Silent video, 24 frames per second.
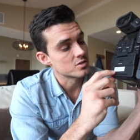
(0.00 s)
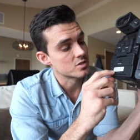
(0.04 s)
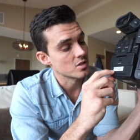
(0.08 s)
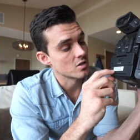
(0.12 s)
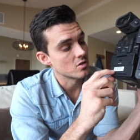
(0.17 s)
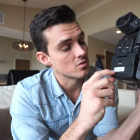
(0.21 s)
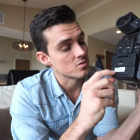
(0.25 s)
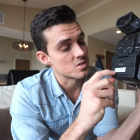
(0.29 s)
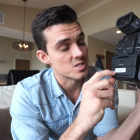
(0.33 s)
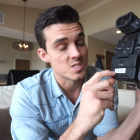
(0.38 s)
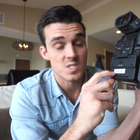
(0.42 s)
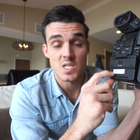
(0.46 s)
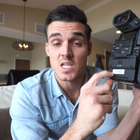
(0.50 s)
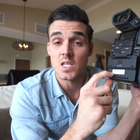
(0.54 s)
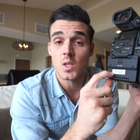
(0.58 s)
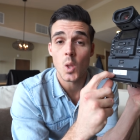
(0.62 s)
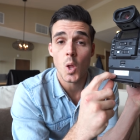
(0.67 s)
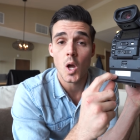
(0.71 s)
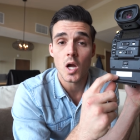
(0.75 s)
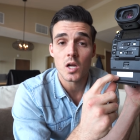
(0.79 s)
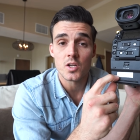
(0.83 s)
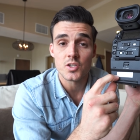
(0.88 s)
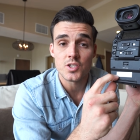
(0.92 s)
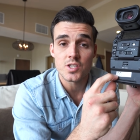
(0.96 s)
So
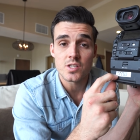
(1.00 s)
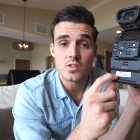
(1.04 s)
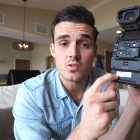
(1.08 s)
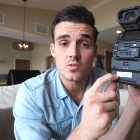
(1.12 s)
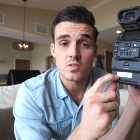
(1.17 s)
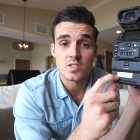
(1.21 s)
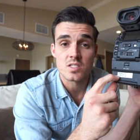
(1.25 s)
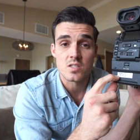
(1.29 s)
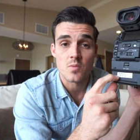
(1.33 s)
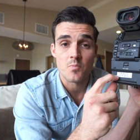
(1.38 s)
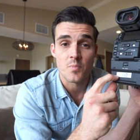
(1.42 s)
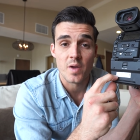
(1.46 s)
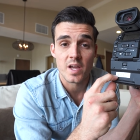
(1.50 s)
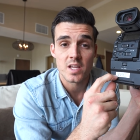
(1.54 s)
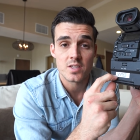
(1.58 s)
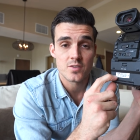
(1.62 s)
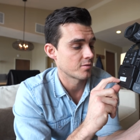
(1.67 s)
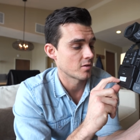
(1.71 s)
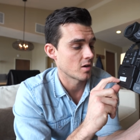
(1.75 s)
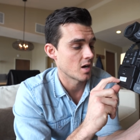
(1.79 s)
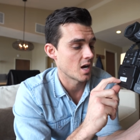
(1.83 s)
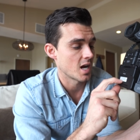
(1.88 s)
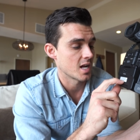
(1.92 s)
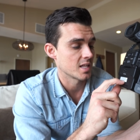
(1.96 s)
C-Log 2 is the best
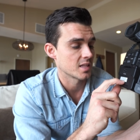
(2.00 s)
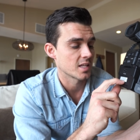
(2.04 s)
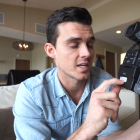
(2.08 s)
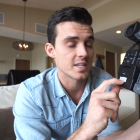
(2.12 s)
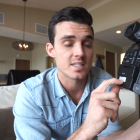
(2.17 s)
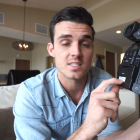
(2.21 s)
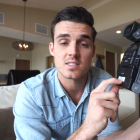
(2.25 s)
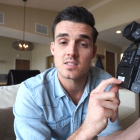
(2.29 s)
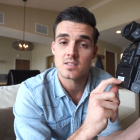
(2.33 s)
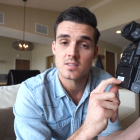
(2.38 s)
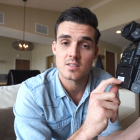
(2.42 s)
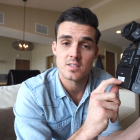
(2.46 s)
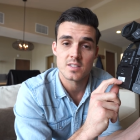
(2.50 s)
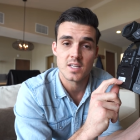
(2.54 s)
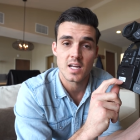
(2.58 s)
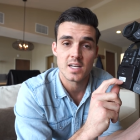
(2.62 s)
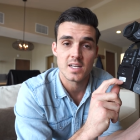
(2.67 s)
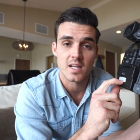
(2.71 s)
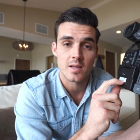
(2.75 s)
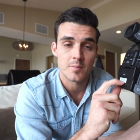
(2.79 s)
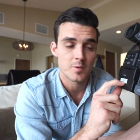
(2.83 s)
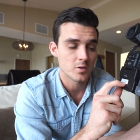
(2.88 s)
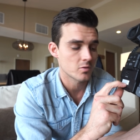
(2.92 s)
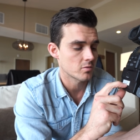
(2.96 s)
for highlights in
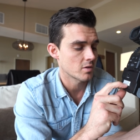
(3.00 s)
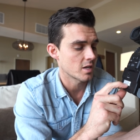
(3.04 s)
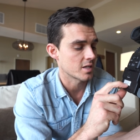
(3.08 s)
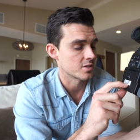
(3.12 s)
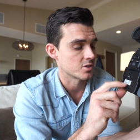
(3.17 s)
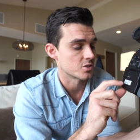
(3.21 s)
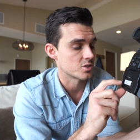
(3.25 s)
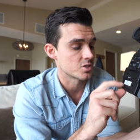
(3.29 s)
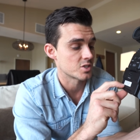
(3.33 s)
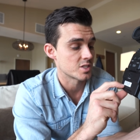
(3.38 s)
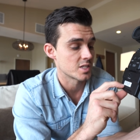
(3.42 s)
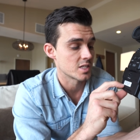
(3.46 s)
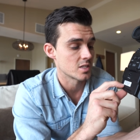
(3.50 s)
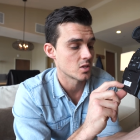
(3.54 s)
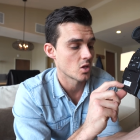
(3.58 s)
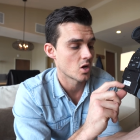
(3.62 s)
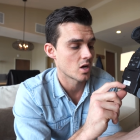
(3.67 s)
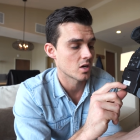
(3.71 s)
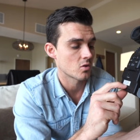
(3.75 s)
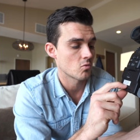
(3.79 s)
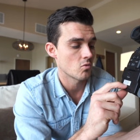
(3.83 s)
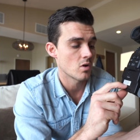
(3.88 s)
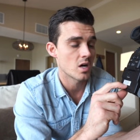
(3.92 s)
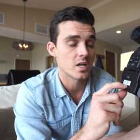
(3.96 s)
dynamic range.
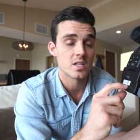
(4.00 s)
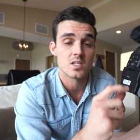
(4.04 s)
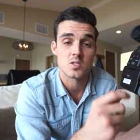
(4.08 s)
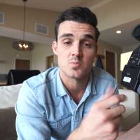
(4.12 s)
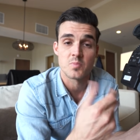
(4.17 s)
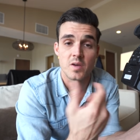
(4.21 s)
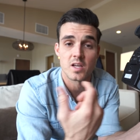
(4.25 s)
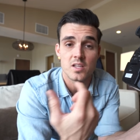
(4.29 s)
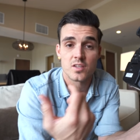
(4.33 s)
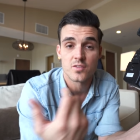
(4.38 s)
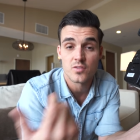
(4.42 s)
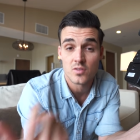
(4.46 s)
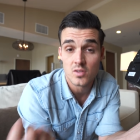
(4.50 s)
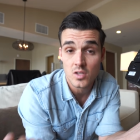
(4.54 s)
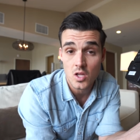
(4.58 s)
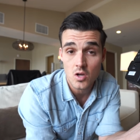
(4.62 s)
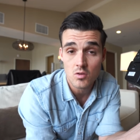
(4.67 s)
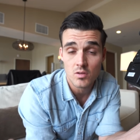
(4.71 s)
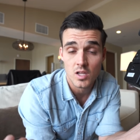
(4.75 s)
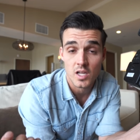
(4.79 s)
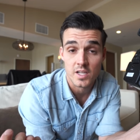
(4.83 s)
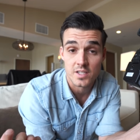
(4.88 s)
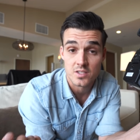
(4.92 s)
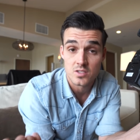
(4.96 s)
C-Log 1 is best for
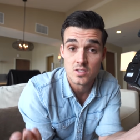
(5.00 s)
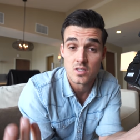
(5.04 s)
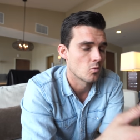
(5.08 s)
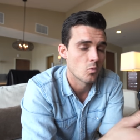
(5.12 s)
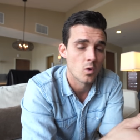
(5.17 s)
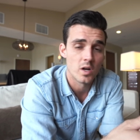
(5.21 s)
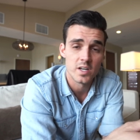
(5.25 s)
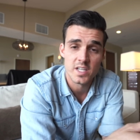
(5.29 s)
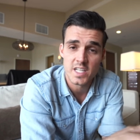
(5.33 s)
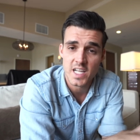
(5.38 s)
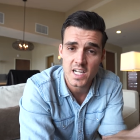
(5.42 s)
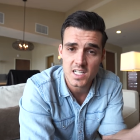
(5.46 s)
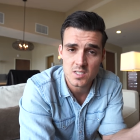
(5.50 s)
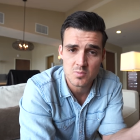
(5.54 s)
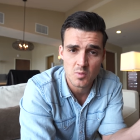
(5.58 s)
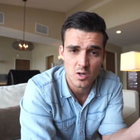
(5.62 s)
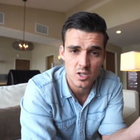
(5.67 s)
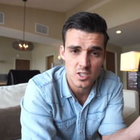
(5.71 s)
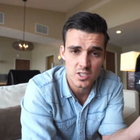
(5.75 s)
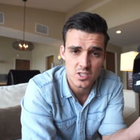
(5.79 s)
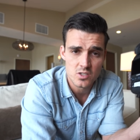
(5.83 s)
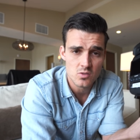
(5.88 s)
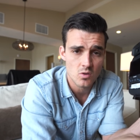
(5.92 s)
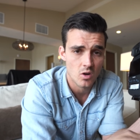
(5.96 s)
low lights. 1DX
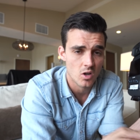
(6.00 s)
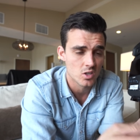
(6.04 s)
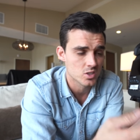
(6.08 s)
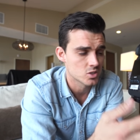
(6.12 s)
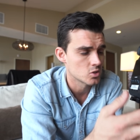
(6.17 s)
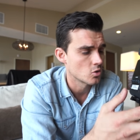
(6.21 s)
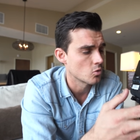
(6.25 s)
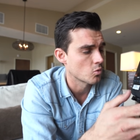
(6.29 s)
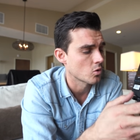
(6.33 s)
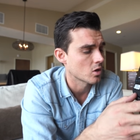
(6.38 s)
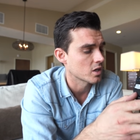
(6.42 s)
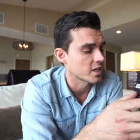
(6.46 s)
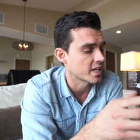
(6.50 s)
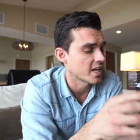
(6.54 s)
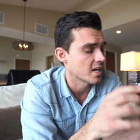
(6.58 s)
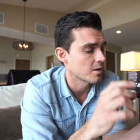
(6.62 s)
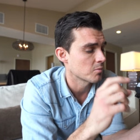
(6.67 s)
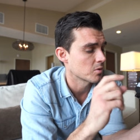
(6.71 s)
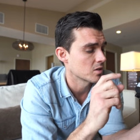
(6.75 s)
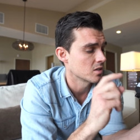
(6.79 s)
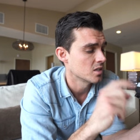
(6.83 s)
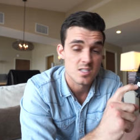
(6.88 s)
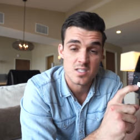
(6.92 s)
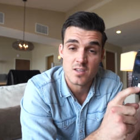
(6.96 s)
Mark II, also a work
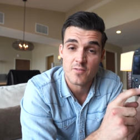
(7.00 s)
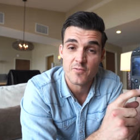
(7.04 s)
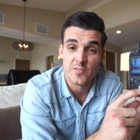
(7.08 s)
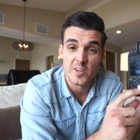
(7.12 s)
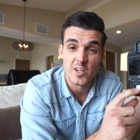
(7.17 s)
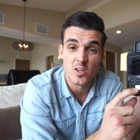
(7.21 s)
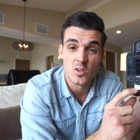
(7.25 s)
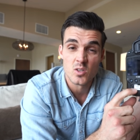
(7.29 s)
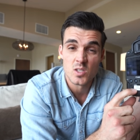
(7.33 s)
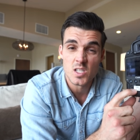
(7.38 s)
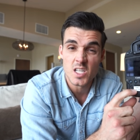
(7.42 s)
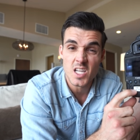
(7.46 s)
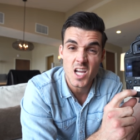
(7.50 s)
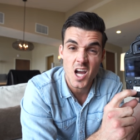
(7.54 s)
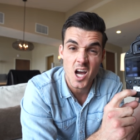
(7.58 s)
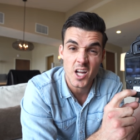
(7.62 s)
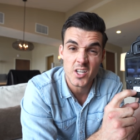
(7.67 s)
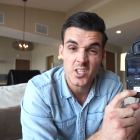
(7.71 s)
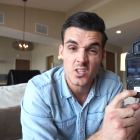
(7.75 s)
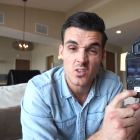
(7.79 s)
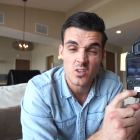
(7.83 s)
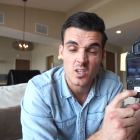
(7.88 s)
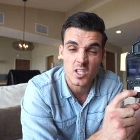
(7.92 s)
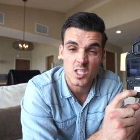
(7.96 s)
camera, severely
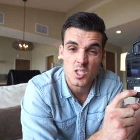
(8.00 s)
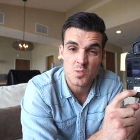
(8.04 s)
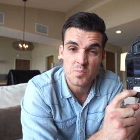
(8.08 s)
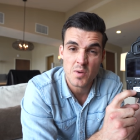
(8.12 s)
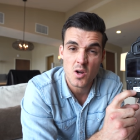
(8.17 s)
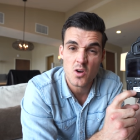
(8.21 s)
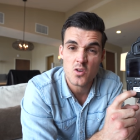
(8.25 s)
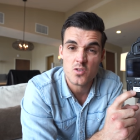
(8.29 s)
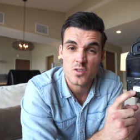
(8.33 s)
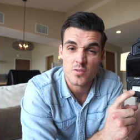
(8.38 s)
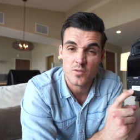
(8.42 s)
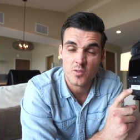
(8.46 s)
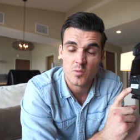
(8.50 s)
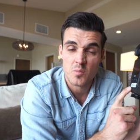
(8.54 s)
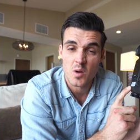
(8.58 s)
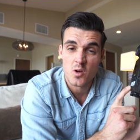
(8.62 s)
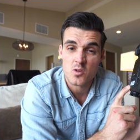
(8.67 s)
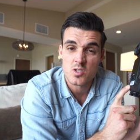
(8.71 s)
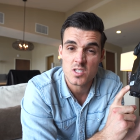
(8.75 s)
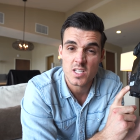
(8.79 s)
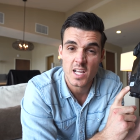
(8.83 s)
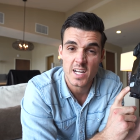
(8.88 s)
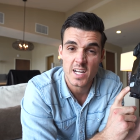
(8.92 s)
underexposed for most